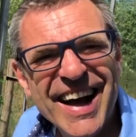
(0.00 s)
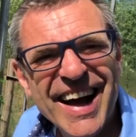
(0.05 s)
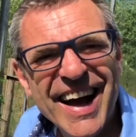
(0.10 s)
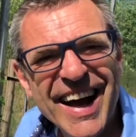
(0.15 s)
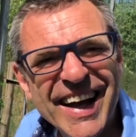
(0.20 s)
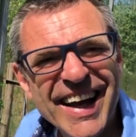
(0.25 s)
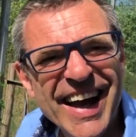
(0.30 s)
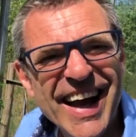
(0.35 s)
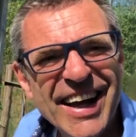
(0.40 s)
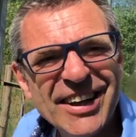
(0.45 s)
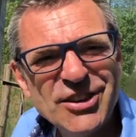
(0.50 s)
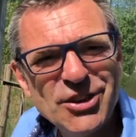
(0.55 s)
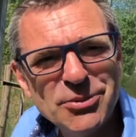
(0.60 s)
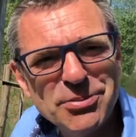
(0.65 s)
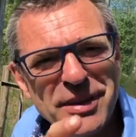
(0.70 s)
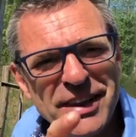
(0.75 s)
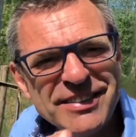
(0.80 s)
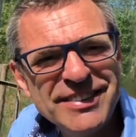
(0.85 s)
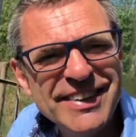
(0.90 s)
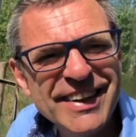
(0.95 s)
Hi guys,
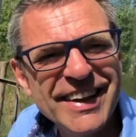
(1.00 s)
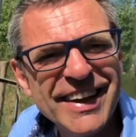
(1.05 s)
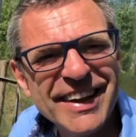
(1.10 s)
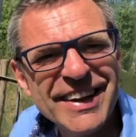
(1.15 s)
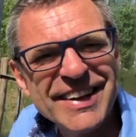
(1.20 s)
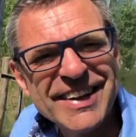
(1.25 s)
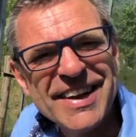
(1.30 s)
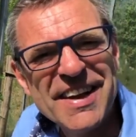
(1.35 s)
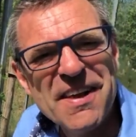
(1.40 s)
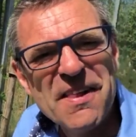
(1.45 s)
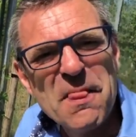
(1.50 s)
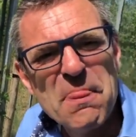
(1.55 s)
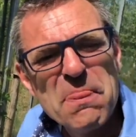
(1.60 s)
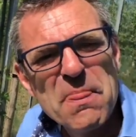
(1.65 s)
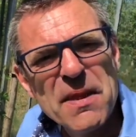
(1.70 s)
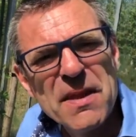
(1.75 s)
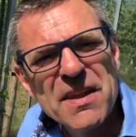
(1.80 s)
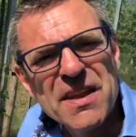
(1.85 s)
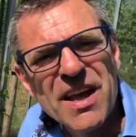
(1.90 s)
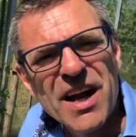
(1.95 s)
Jubricia.
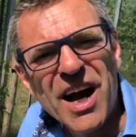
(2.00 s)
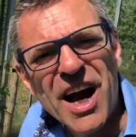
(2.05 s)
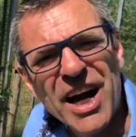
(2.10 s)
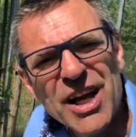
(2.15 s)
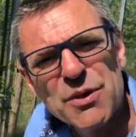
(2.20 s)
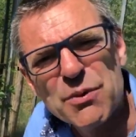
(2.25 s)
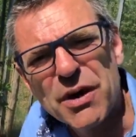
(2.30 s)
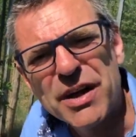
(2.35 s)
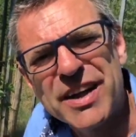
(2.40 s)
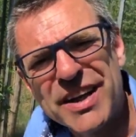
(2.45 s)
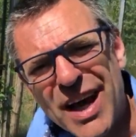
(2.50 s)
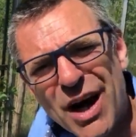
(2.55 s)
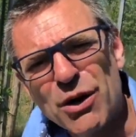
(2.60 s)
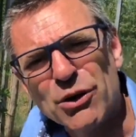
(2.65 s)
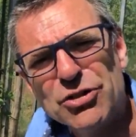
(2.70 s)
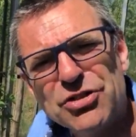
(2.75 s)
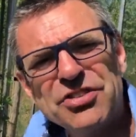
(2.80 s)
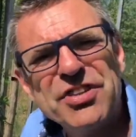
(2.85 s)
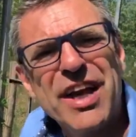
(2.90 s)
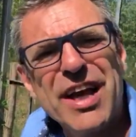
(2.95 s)
Are you a
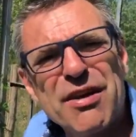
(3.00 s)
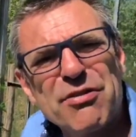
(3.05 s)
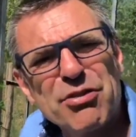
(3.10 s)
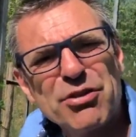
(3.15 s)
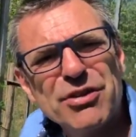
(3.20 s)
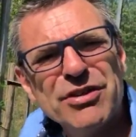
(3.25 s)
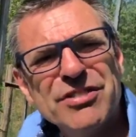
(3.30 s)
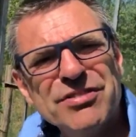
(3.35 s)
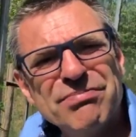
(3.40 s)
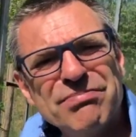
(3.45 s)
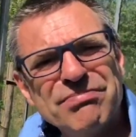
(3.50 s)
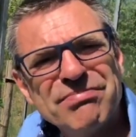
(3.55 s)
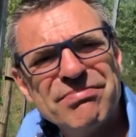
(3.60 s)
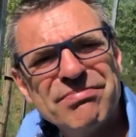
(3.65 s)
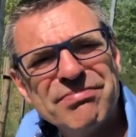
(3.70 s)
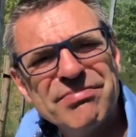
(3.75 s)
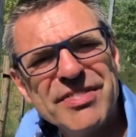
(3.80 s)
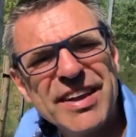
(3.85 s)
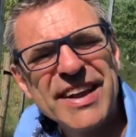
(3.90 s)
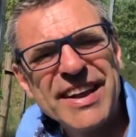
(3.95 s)
cow saver?
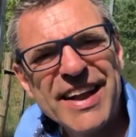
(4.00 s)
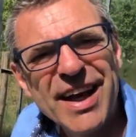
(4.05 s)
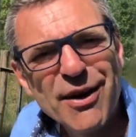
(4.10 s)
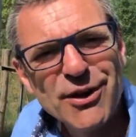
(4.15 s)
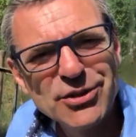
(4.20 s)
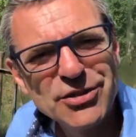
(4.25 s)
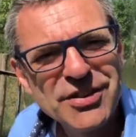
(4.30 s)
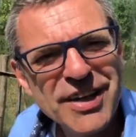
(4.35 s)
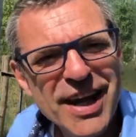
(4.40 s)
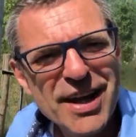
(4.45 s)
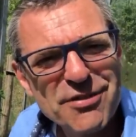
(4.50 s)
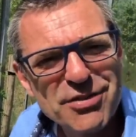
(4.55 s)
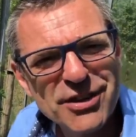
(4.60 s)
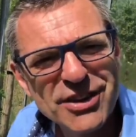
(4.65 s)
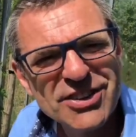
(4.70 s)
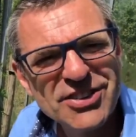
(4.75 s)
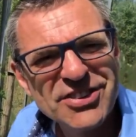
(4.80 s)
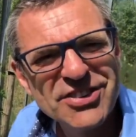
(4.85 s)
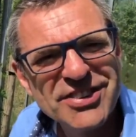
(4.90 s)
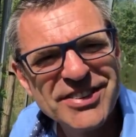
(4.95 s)
The cow
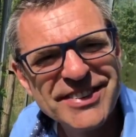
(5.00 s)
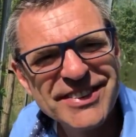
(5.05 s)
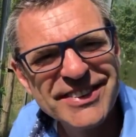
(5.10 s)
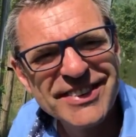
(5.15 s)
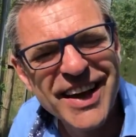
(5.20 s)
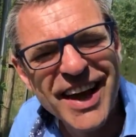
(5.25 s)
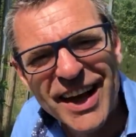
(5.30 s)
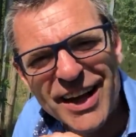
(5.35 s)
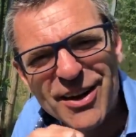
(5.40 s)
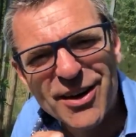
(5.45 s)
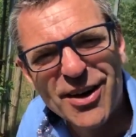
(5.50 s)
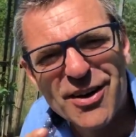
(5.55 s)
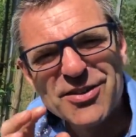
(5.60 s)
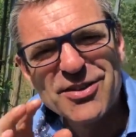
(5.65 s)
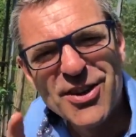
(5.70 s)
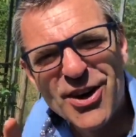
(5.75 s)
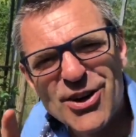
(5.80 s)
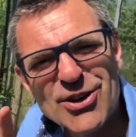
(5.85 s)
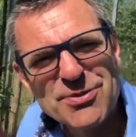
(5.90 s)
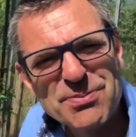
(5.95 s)
savers, I
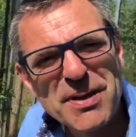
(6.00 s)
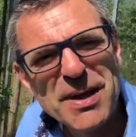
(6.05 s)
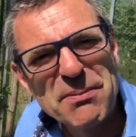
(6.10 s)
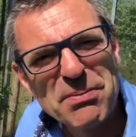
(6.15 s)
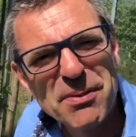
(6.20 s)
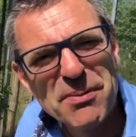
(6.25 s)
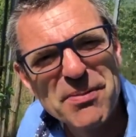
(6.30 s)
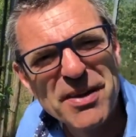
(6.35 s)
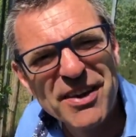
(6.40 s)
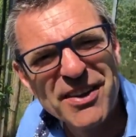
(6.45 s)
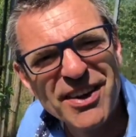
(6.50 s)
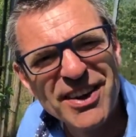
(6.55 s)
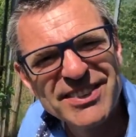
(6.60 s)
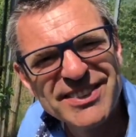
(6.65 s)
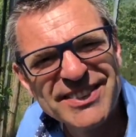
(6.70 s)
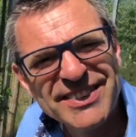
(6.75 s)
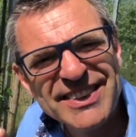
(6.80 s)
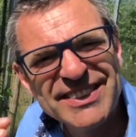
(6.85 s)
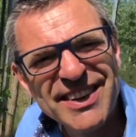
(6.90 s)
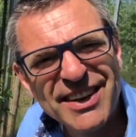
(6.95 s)
love those people
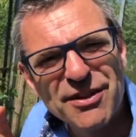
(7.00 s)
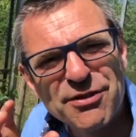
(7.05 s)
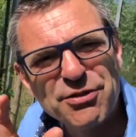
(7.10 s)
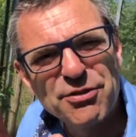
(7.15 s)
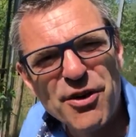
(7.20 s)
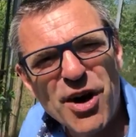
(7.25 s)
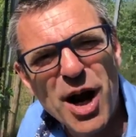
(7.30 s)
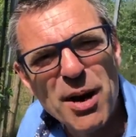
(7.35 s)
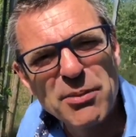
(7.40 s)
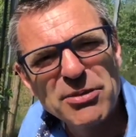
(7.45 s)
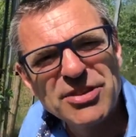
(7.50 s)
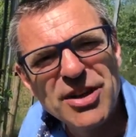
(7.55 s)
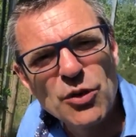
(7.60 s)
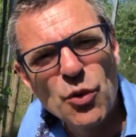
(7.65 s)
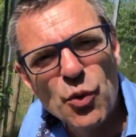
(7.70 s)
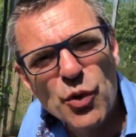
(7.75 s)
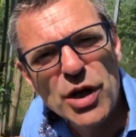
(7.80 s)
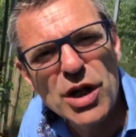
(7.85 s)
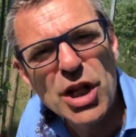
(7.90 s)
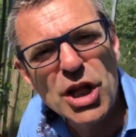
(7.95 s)
because these are the farmers that
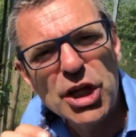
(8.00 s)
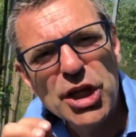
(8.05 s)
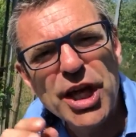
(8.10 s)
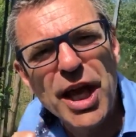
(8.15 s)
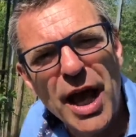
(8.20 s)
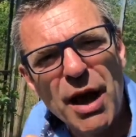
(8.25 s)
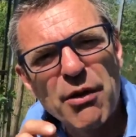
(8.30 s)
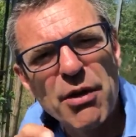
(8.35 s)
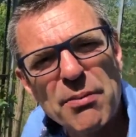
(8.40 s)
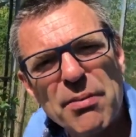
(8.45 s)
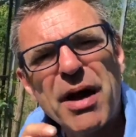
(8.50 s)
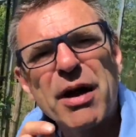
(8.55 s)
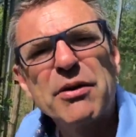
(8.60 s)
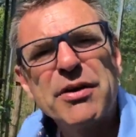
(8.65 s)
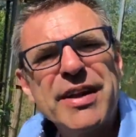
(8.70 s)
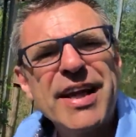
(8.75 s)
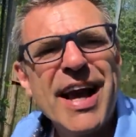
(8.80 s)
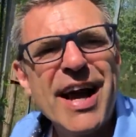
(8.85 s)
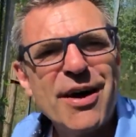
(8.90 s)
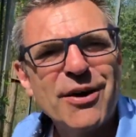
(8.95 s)
really care
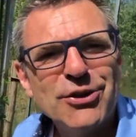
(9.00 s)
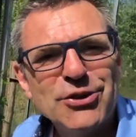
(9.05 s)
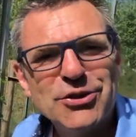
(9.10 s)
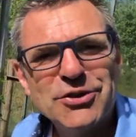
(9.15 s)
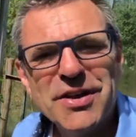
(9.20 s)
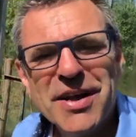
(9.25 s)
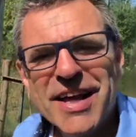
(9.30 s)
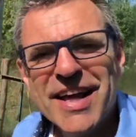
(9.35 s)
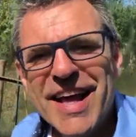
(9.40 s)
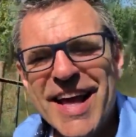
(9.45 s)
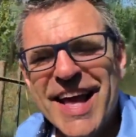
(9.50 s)
about cows.